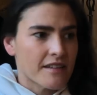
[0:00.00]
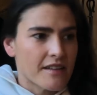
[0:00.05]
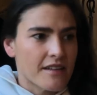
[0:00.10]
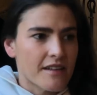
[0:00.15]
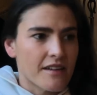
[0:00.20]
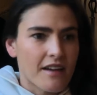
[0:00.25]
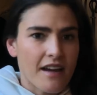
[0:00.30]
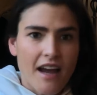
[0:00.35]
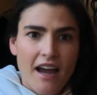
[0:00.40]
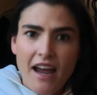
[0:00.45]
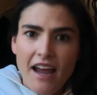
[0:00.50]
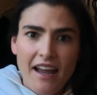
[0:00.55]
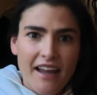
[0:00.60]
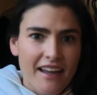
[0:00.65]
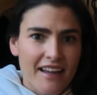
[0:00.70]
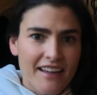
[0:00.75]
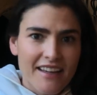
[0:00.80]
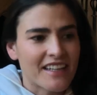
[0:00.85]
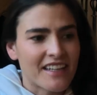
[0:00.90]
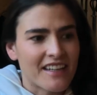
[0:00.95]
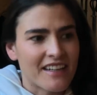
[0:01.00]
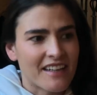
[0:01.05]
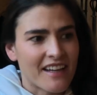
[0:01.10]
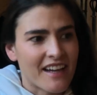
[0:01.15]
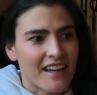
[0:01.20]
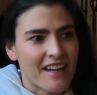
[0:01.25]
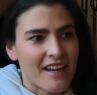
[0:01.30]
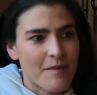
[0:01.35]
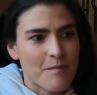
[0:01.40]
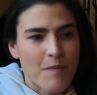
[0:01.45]
Okay, and I
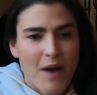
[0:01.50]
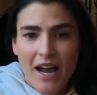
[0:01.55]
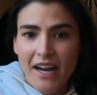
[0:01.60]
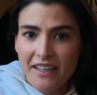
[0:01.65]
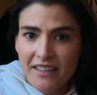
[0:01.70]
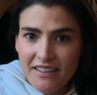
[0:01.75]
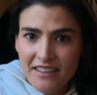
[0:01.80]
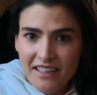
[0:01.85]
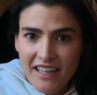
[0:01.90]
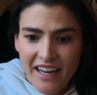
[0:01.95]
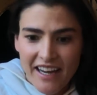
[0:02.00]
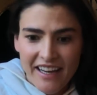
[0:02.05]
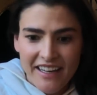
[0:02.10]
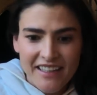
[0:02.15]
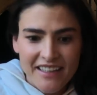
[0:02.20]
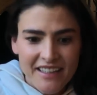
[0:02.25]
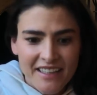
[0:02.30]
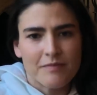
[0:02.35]
get back in the line.